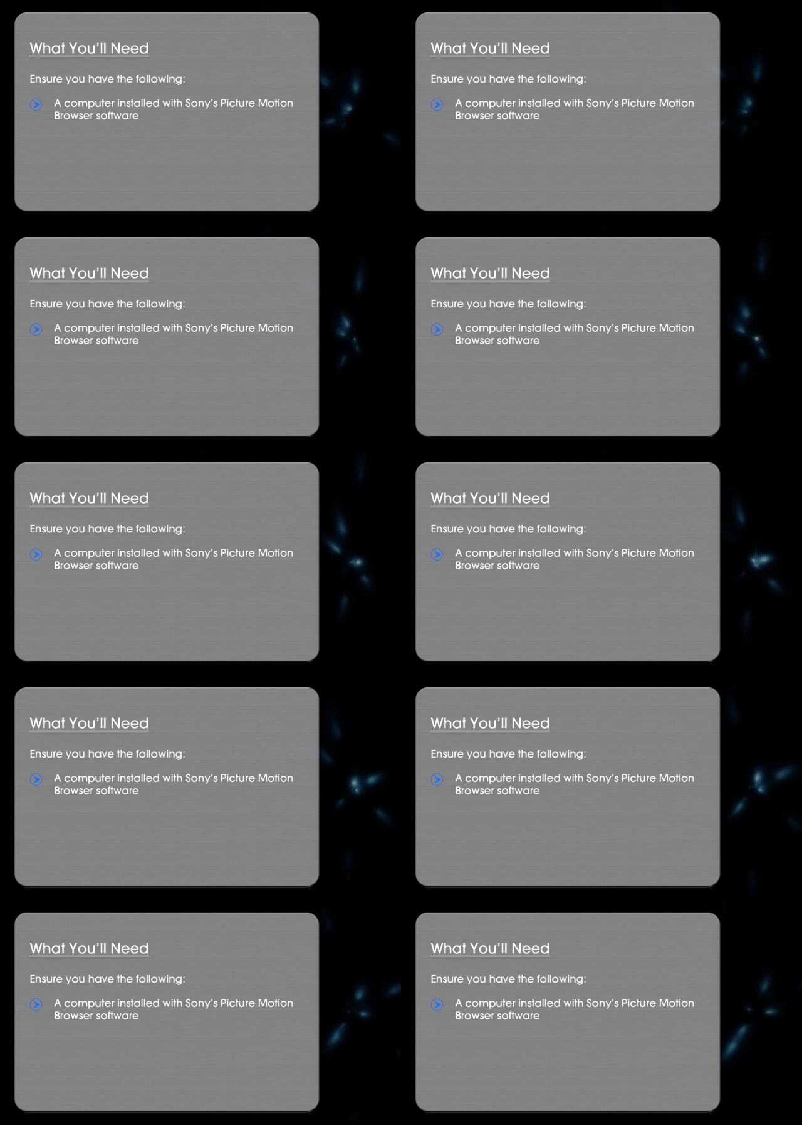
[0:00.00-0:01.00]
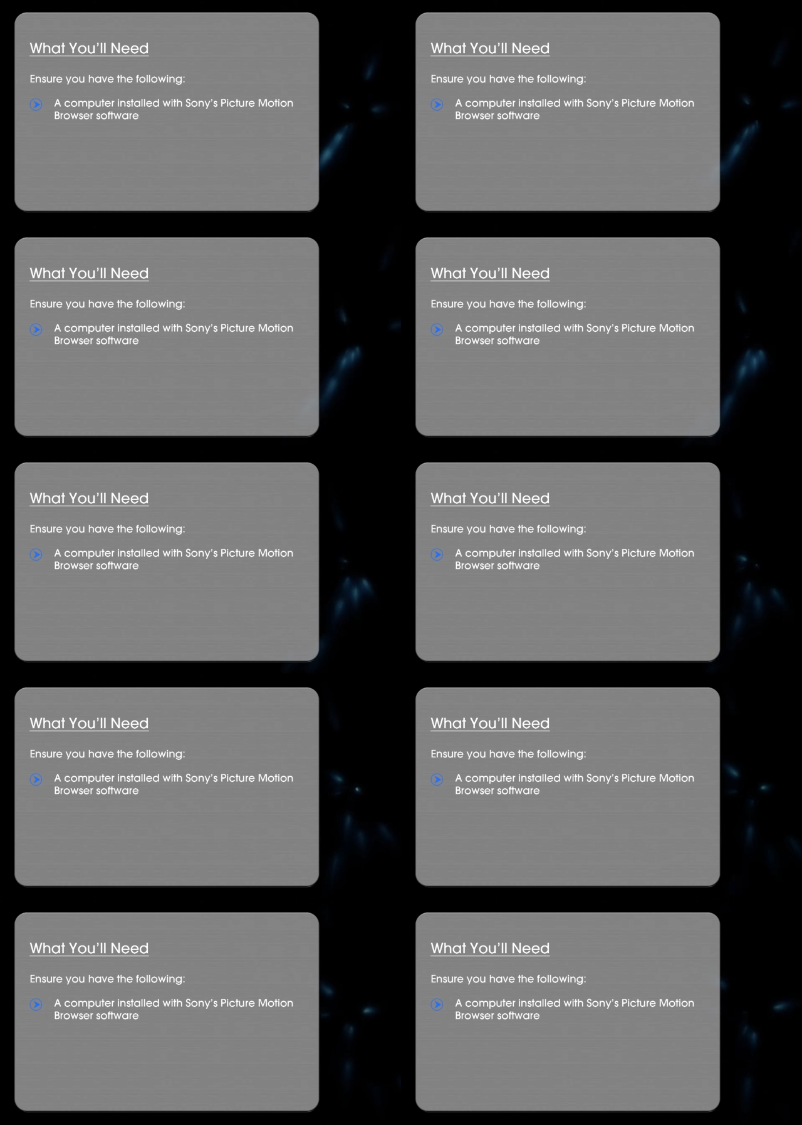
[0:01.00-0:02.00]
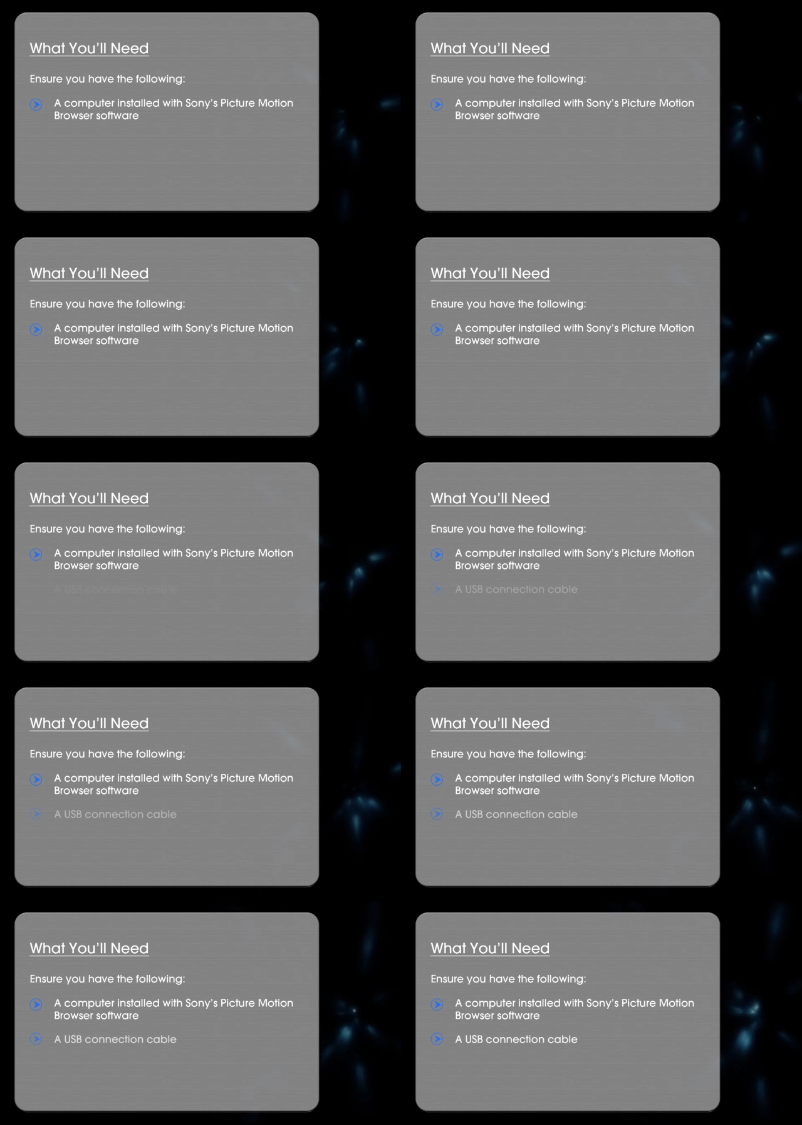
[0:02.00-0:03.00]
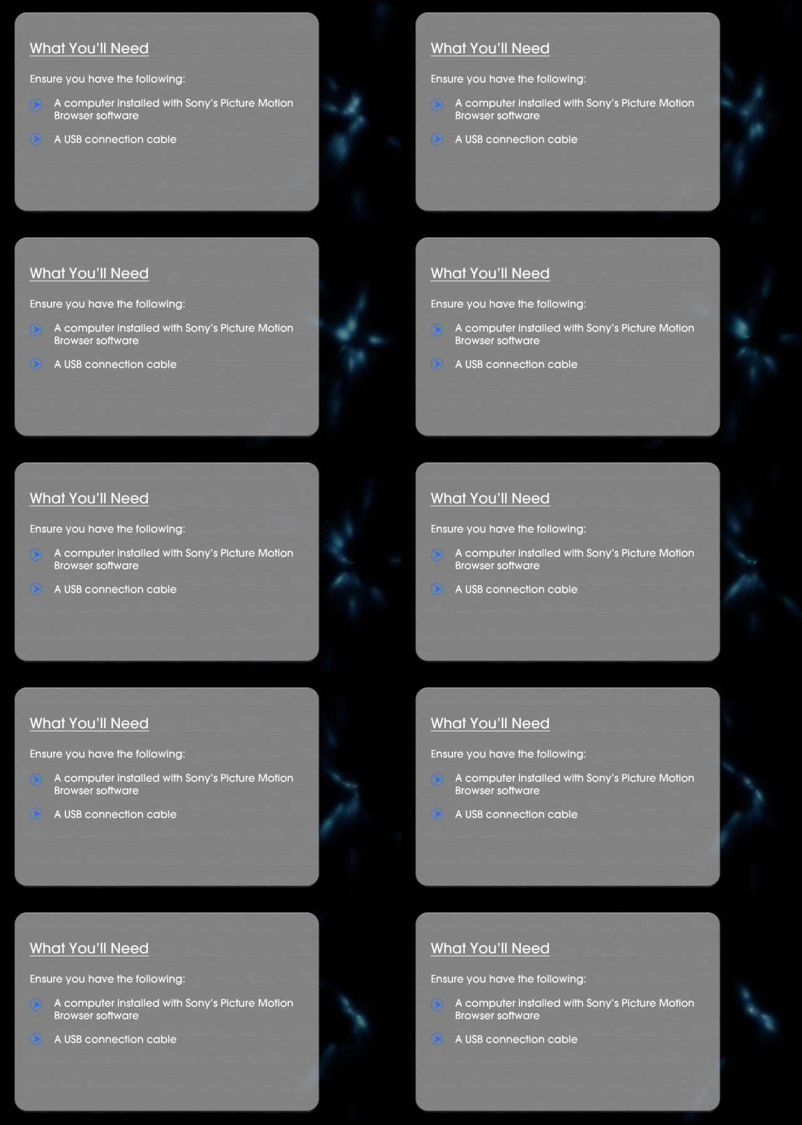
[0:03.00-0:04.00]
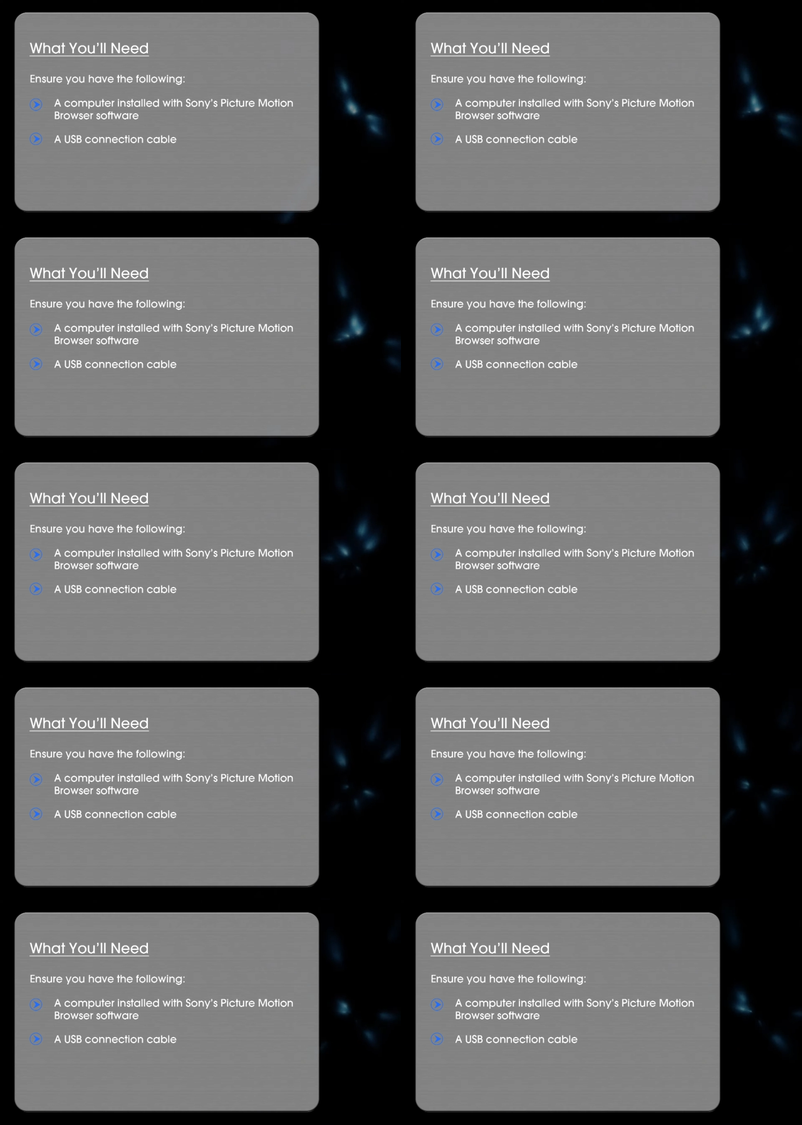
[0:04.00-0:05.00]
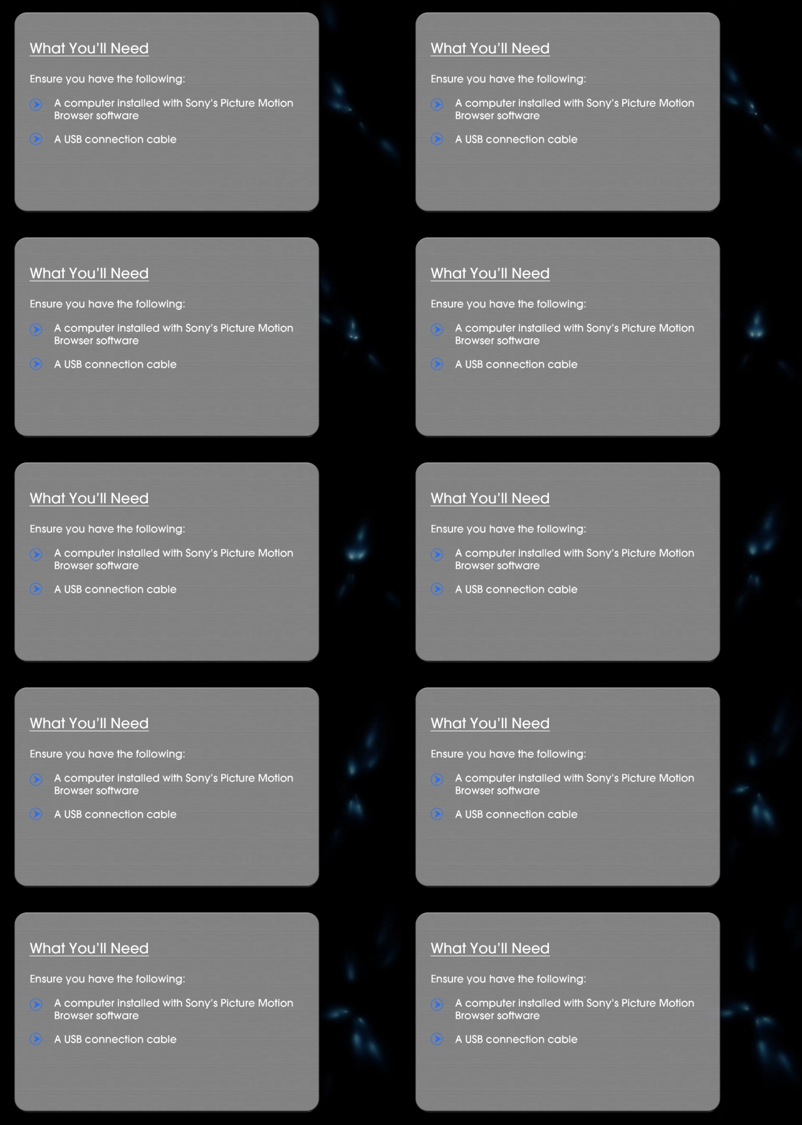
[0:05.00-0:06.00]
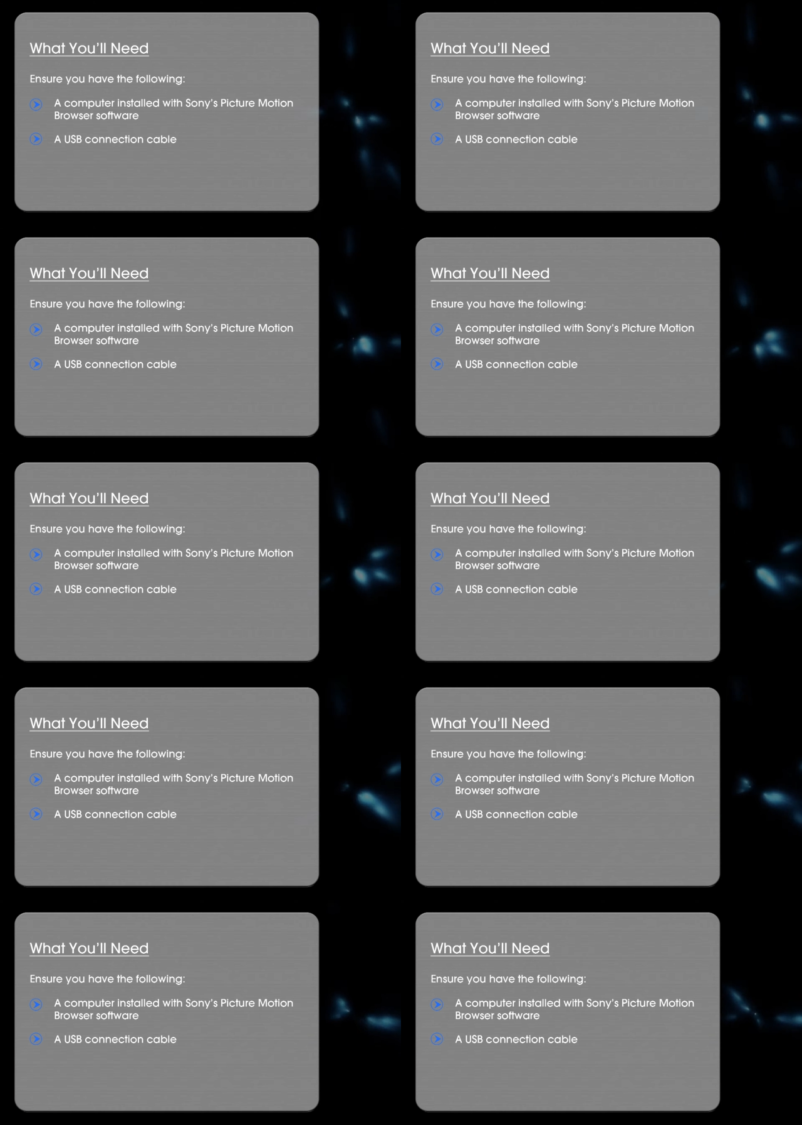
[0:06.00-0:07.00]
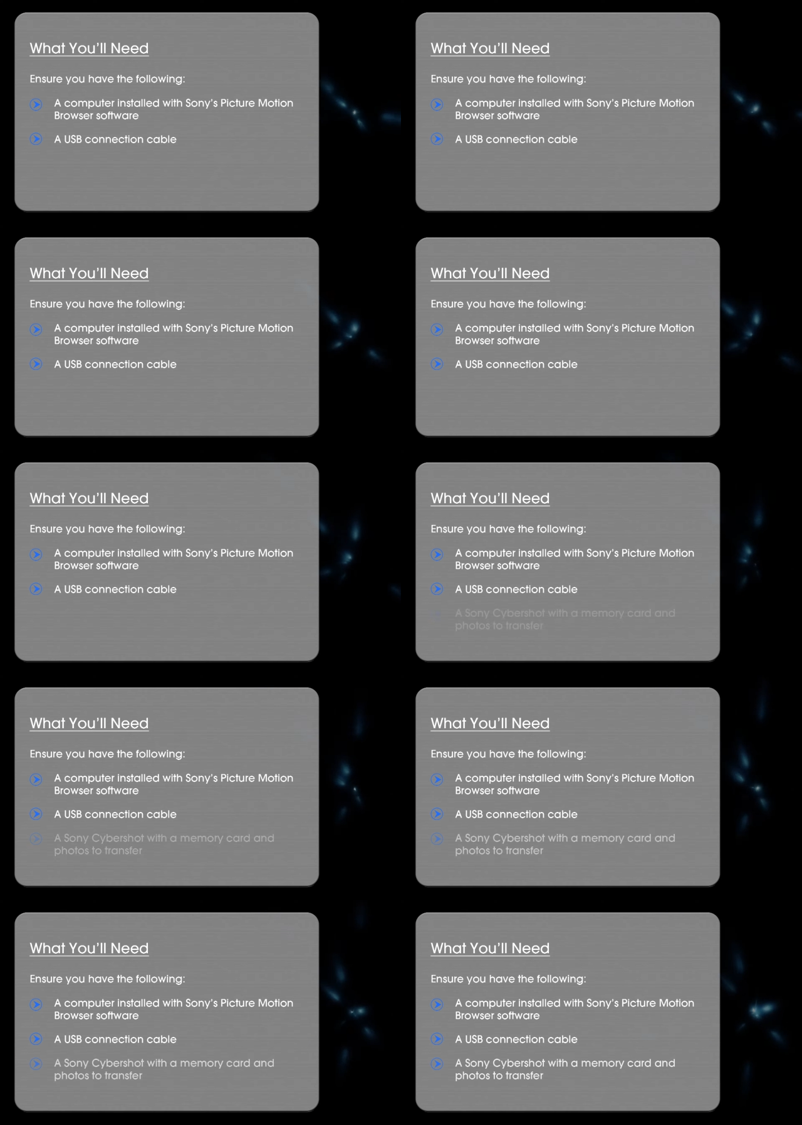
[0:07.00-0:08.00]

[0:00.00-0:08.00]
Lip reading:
No face is visible, so there are no lips to read.